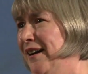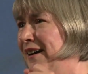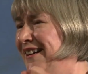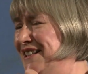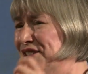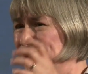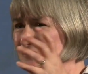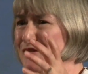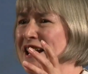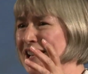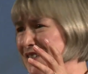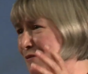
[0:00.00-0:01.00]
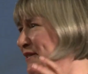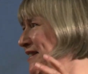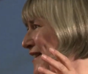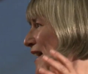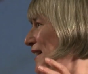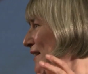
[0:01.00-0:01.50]
into the rain, it was
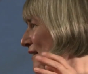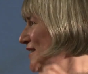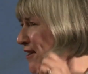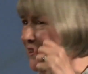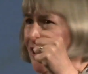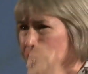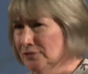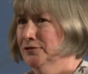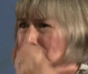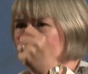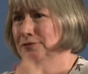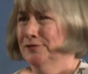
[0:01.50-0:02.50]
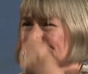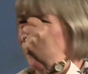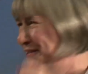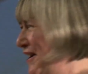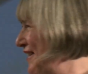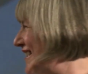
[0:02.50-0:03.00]
exactly like Psycho.
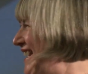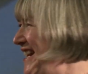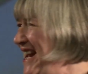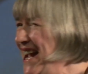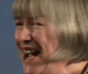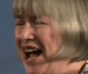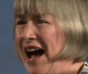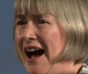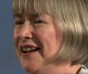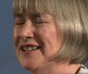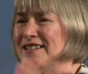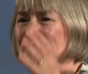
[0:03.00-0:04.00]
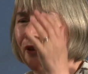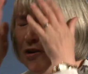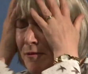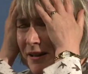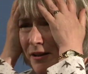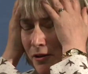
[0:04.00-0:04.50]
And I thought, oh
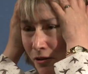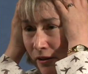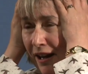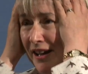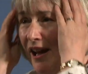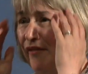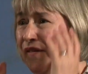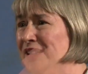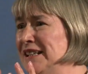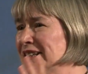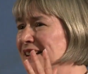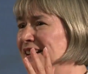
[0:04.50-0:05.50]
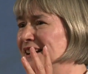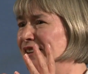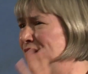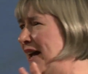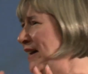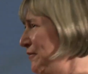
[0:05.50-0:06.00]
my God, if
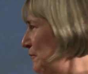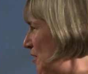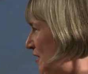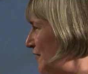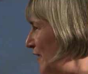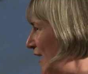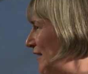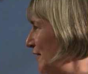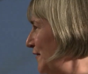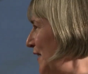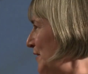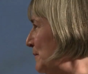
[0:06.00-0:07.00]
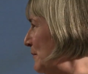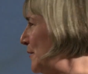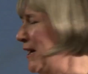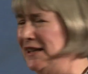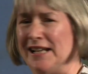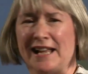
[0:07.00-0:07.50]
that hadn't worked, if I hadn't have found him, if we
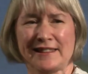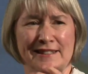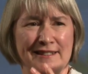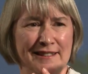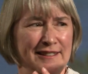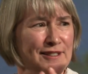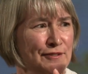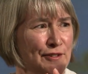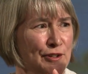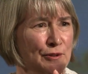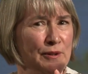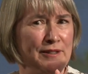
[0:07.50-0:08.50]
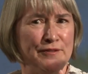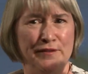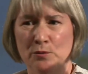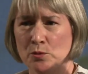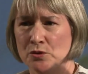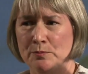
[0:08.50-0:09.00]
hadn't had this interview, this
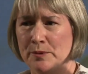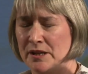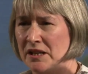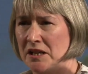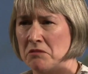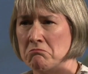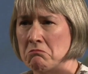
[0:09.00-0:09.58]
film would be,